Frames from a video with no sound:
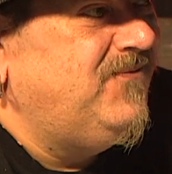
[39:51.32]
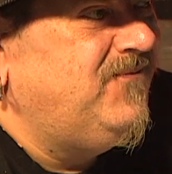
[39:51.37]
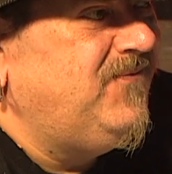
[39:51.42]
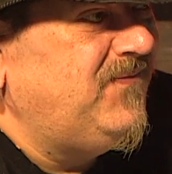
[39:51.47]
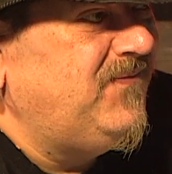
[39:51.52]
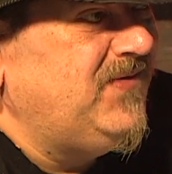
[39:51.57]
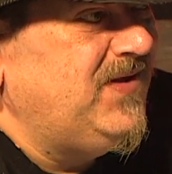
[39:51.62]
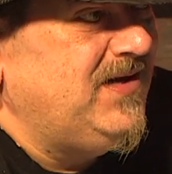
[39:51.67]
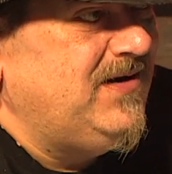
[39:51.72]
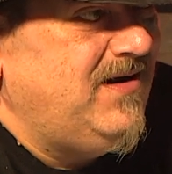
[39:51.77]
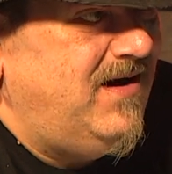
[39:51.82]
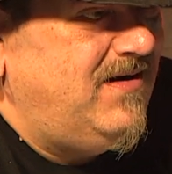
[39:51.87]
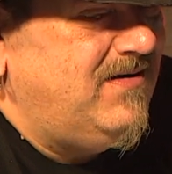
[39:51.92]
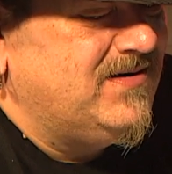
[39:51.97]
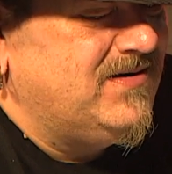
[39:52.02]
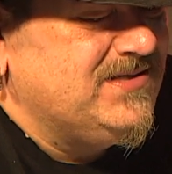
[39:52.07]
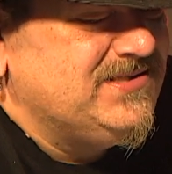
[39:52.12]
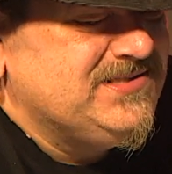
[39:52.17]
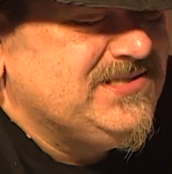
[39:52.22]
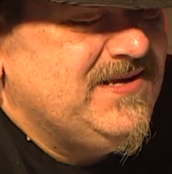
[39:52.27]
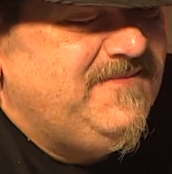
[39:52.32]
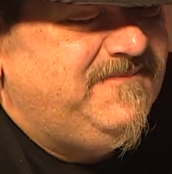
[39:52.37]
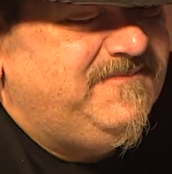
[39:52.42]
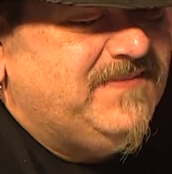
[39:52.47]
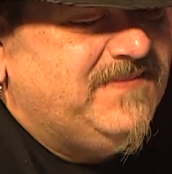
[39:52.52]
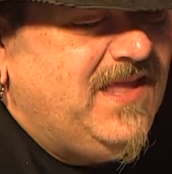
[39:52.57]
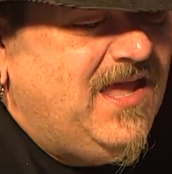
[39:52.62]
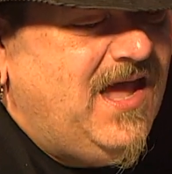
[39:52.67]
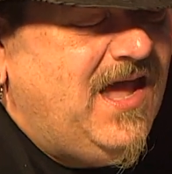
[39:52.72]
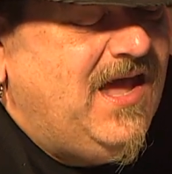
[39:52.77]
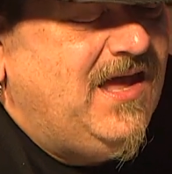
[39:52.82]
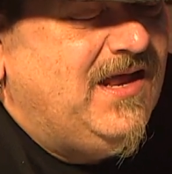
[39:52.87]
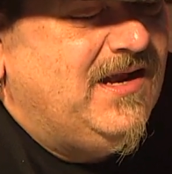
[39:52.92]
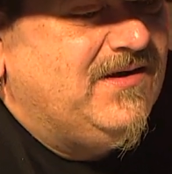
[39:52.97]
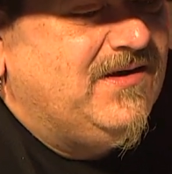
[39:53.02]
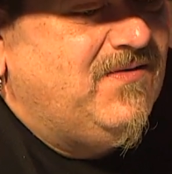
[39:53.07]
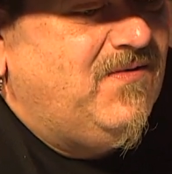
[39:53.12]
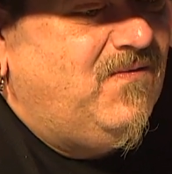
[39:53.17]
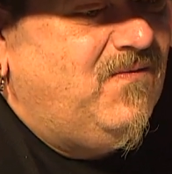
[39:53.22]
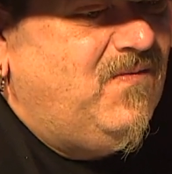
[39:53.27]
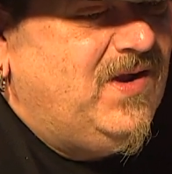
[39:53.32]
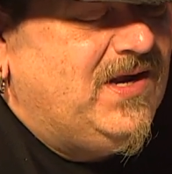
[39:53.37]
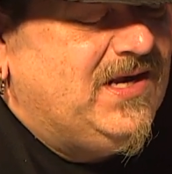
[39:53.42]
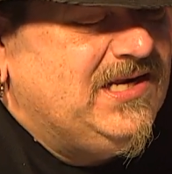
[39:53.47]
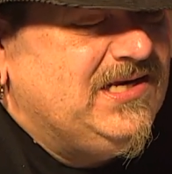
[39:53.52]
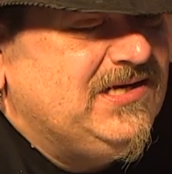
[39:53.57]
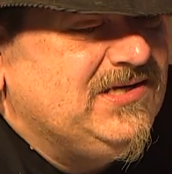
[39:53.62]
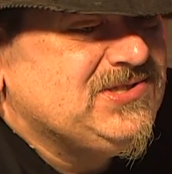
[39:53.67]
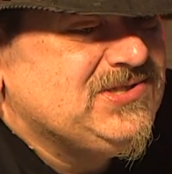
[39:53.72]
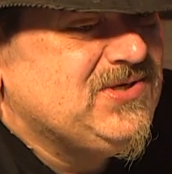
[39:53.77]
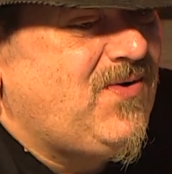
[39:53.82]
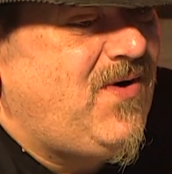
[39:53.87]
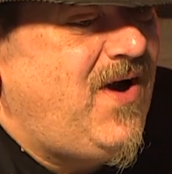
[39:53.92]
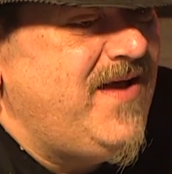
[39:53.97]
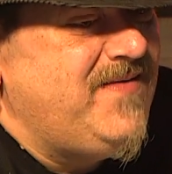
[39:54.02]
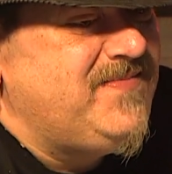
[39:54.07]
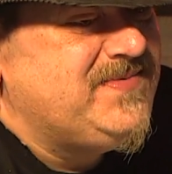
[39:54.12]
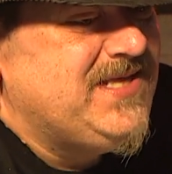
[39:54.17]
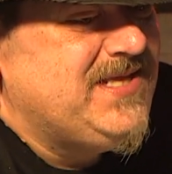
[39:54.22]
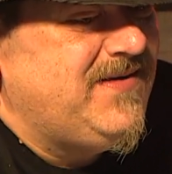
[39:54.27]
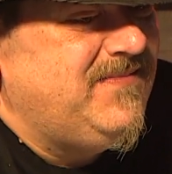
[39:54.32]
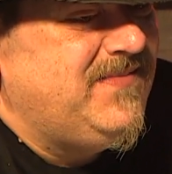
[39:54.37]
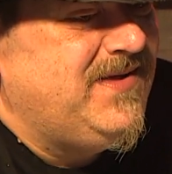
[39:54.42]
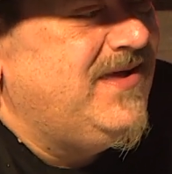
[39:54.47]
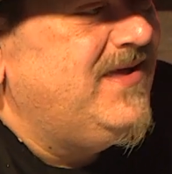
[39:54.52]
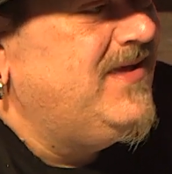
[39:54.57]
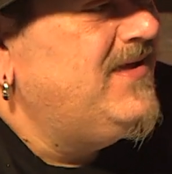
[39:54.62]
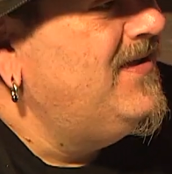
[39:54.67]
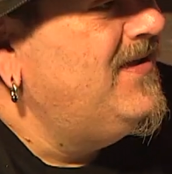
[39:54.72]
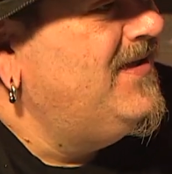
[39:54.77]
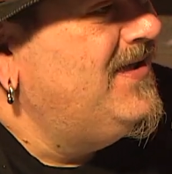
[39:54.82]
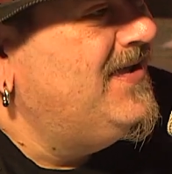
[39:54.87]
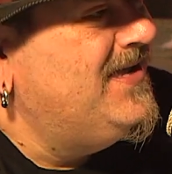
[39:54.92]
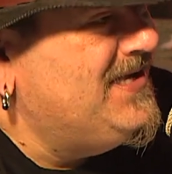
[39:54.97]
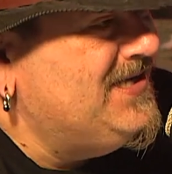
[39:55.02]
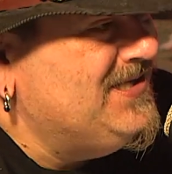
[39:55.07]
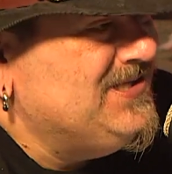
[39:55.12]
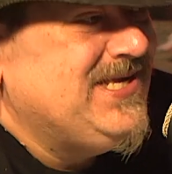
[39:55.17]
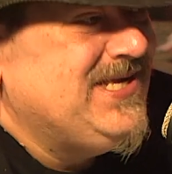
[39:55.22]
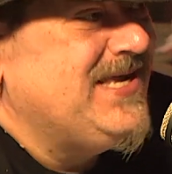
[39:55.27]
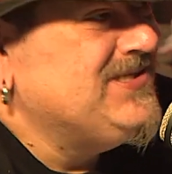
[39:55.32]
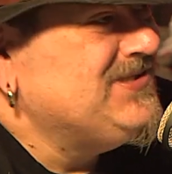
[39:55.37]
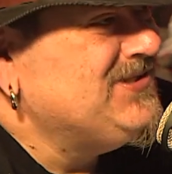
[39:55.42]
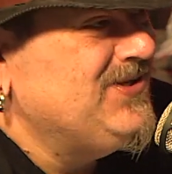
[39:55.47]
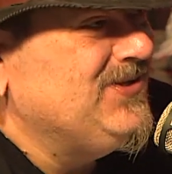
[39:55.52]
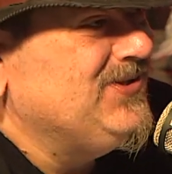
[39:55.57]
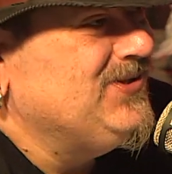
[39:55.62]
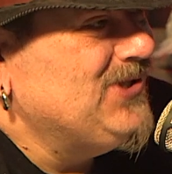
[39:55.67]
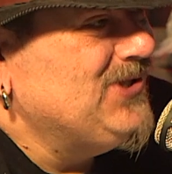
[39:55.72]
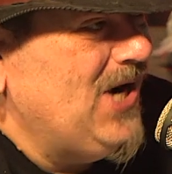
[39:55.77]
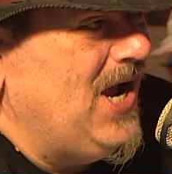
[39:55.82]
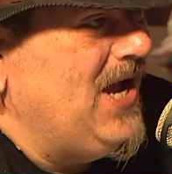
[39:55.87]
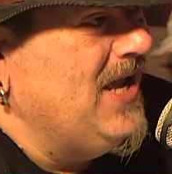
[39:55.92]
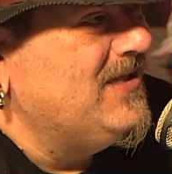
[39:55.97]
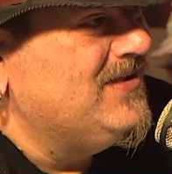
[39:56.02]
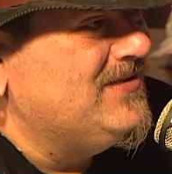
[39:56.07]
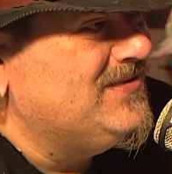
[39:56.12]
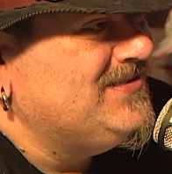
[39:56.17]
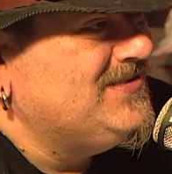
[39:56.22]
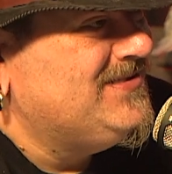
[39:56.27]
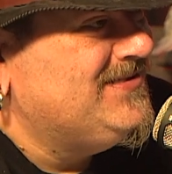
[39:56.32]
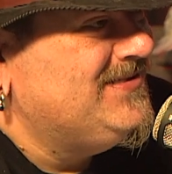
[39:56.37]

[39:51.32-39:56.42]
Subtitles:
1500s. And when he describes them, he says they're giants.